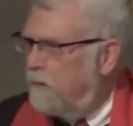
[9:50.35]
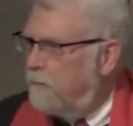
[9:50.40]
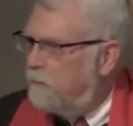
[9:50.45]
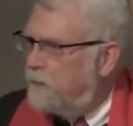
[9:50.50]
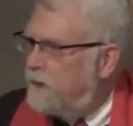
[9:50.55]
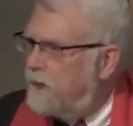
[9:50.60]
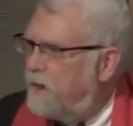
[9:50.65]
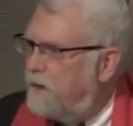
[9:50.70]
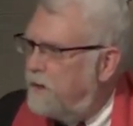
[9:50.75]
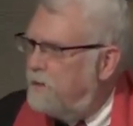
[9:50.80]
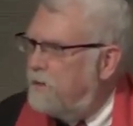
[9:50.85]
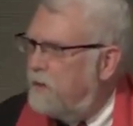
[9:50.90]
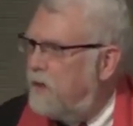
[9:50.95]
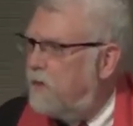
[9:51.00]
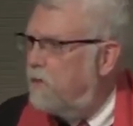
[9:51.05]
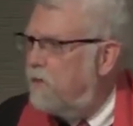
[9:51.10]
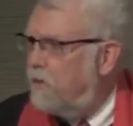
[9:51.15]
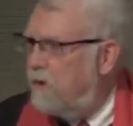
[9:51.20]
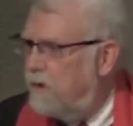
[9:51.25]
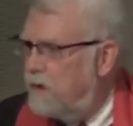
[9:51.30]
but here he
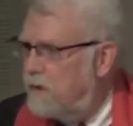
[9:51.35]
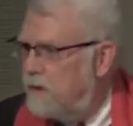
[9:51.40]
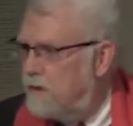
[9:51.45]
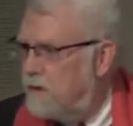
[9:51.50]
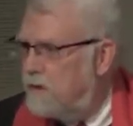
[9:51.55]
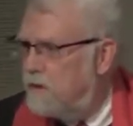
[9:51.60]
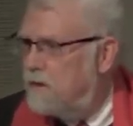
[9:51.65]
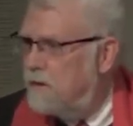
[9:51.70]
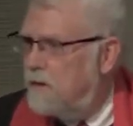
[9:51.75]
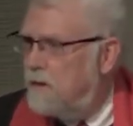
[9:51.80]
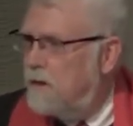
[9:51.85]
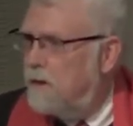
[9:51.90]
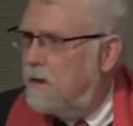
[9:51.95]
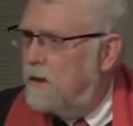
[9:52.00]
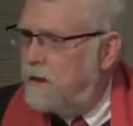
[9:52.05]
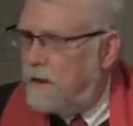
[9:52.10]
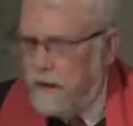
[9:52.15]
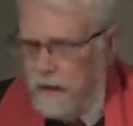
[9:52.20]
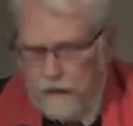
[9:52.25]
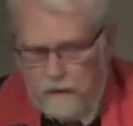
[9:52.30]
was,
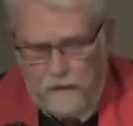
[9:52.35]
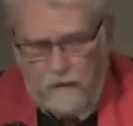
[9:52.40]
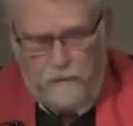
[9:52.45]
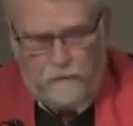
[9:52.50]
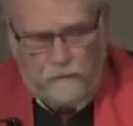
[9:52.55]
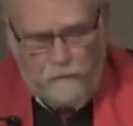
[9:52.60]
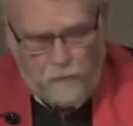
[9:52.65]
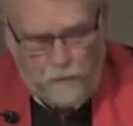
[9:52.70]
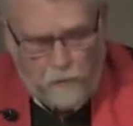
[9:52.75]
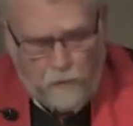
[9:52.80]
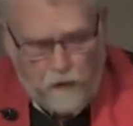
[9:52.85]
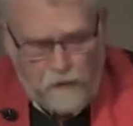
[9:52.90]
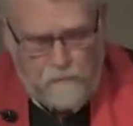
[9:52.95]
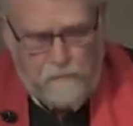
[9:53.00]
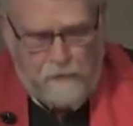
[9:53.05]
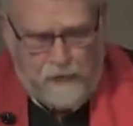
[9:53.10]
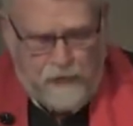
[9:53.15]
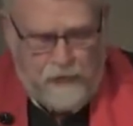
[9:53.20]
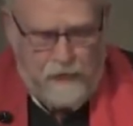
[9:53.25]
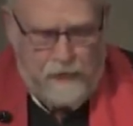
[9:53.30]
caring for one
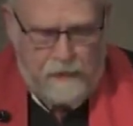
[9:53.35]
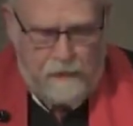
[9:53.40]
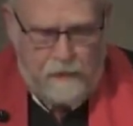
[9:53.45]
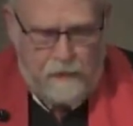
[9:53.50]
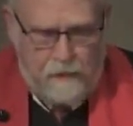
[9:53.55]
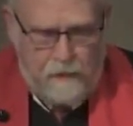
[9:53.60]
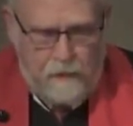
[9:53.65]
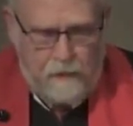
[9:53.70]
man.